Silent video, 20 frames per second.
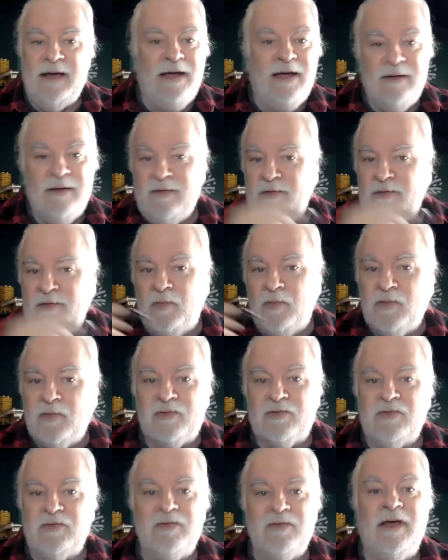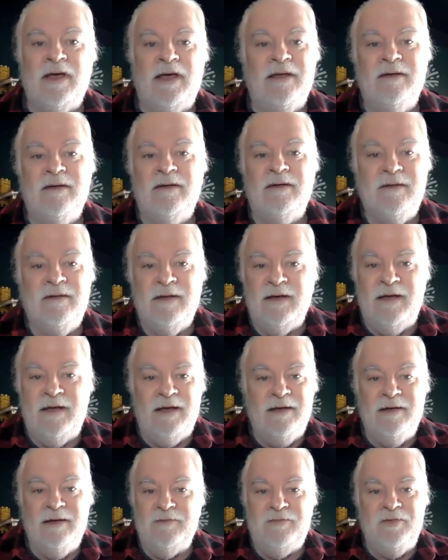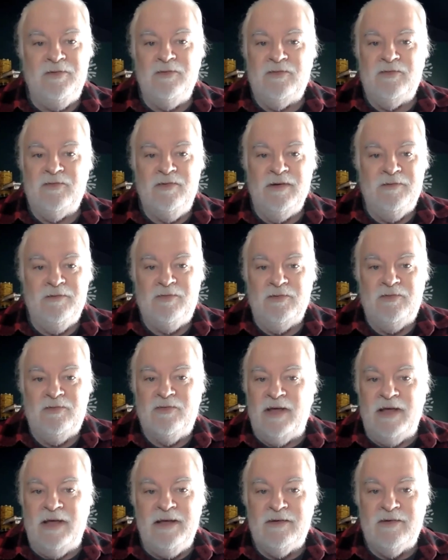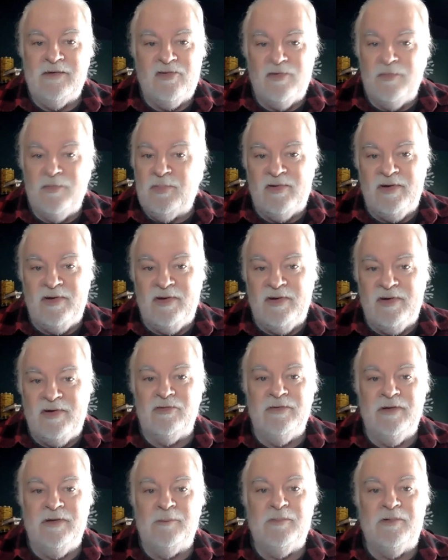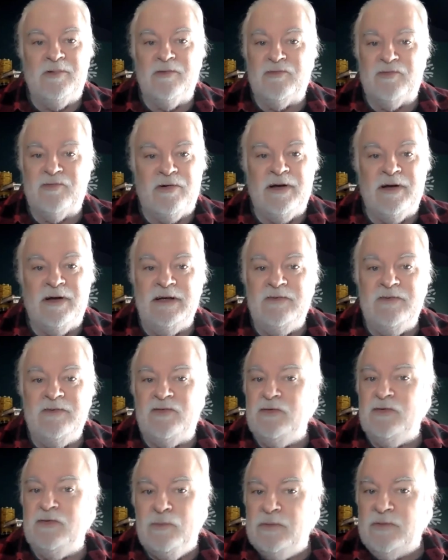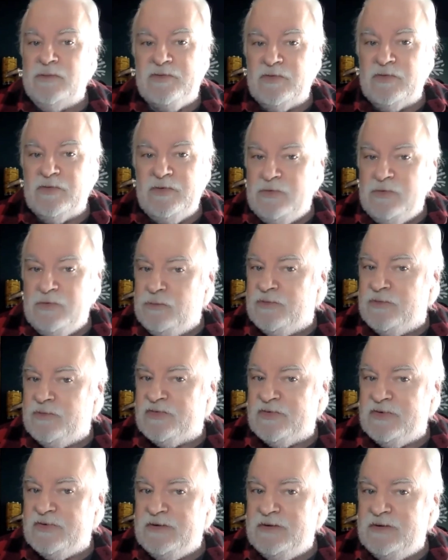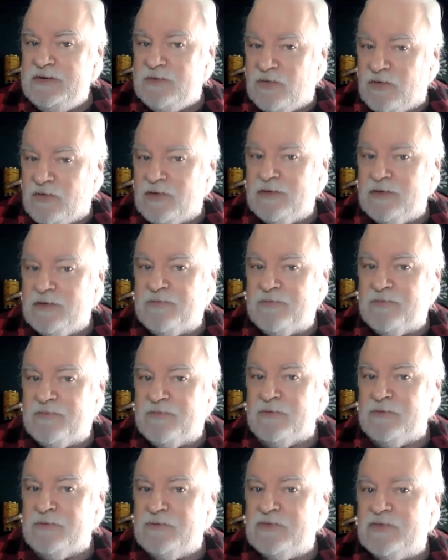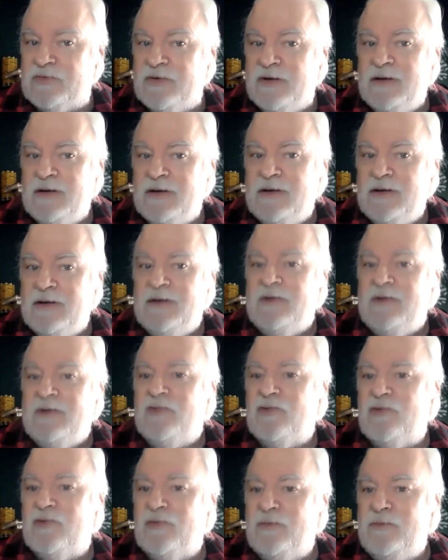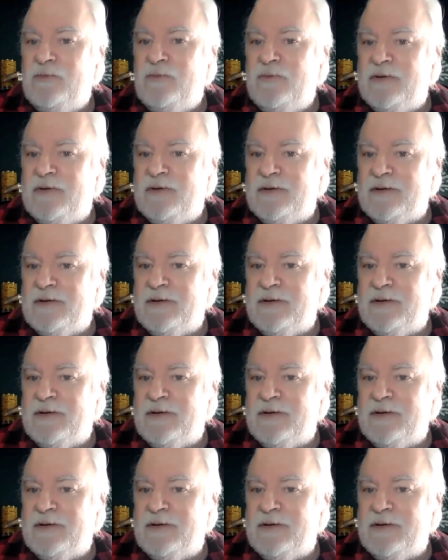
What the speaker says: and the more and if you take a substantial number of trades, you will see all of those. So